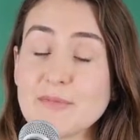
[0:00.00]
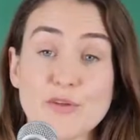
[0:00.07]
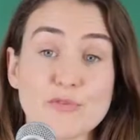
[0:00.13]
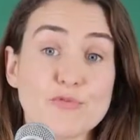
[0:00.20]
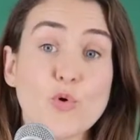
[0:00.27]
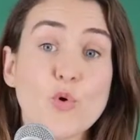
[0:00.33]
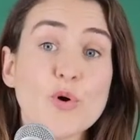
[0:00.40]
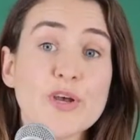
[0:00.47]

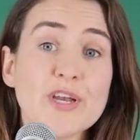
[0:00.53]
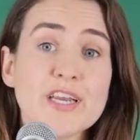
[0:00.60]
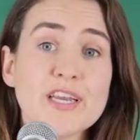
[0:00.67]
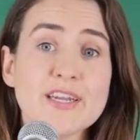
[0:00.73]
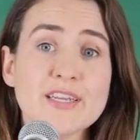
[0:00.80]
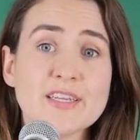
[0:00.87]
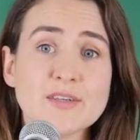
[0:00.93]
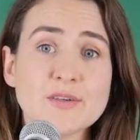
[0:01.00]

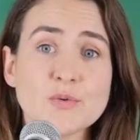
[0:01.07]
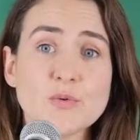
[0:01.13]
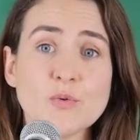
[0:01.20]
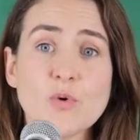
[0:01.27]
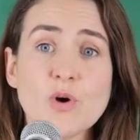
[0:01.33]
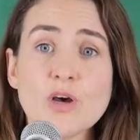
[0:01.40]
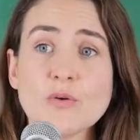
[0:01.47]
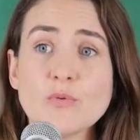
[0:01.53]

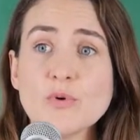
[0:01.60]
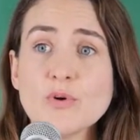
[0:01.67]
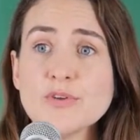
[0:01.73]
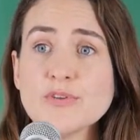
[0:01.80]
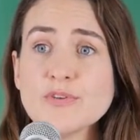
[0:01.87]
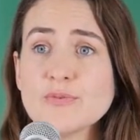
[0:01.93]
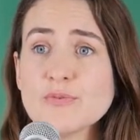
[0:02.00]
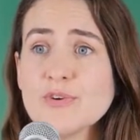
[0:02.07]
avoiding what
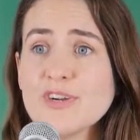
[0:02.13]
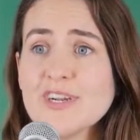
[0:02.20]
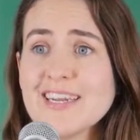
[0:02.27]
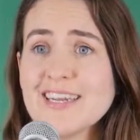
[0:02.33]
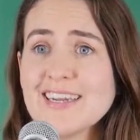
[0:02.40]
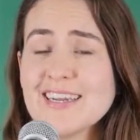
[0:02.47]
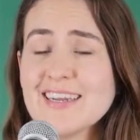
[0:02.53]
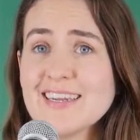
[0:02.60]
was real.